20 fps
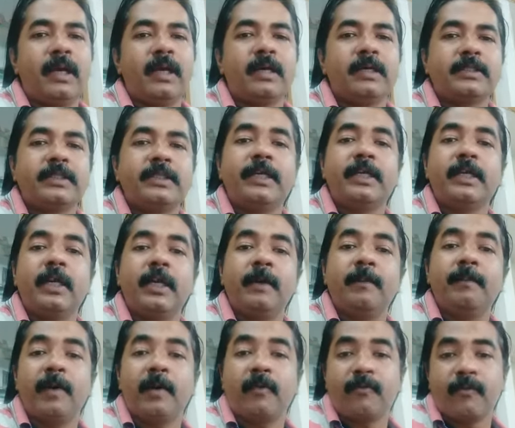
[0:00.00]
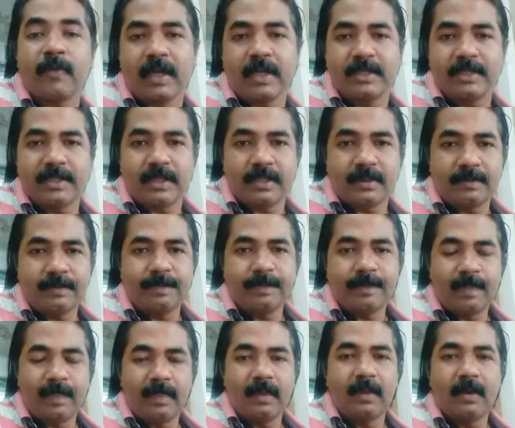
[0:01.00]
seeking perfection.
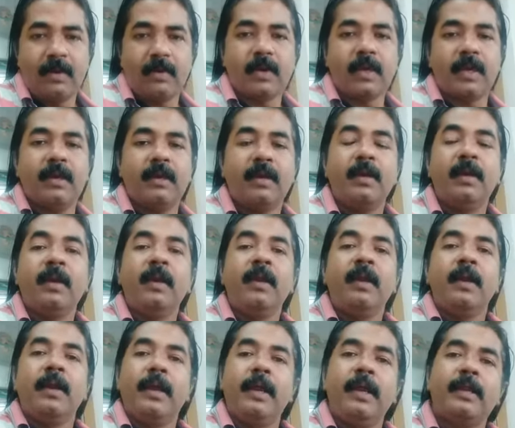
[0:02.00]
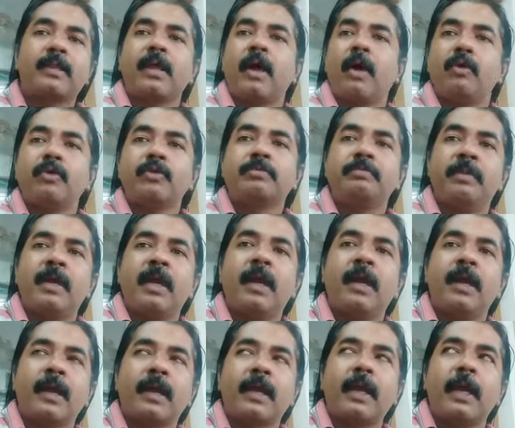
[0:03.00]
Okay, 8th house
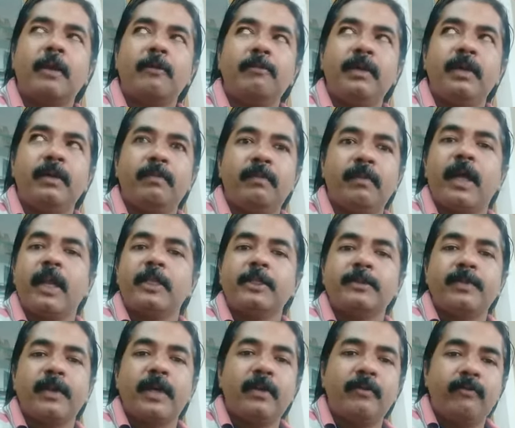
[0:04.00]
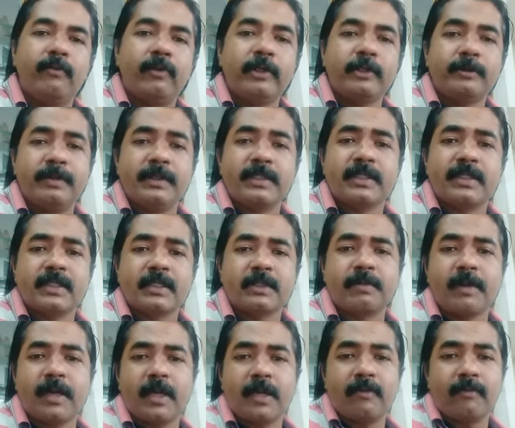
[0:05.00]
can be marriage benefits, business
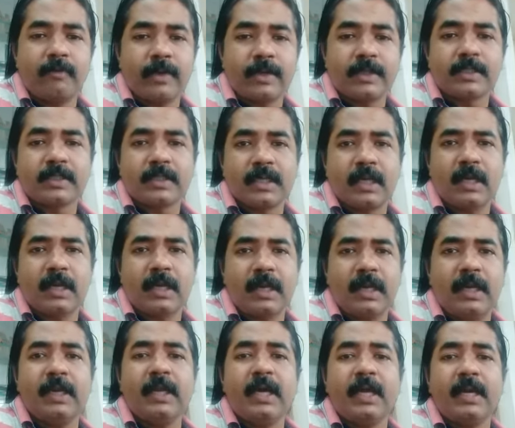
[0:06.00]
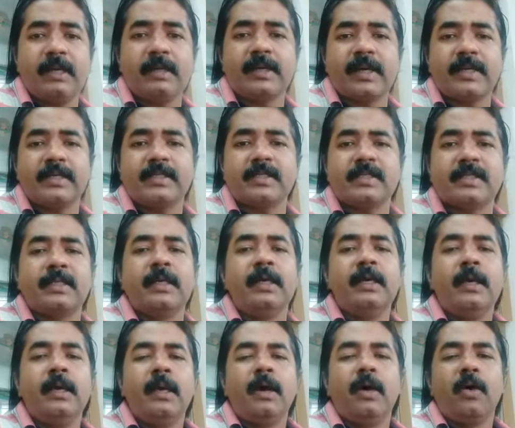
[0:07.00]
benefits, inheritance,
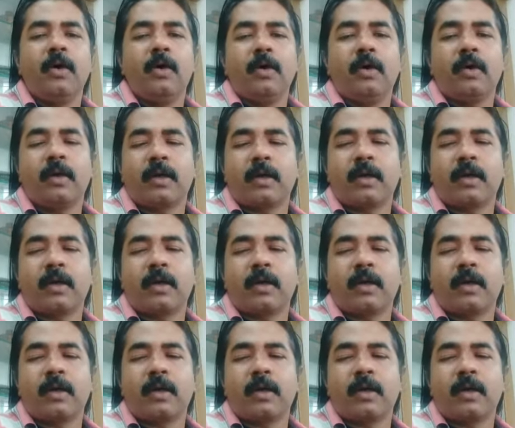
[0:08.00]
or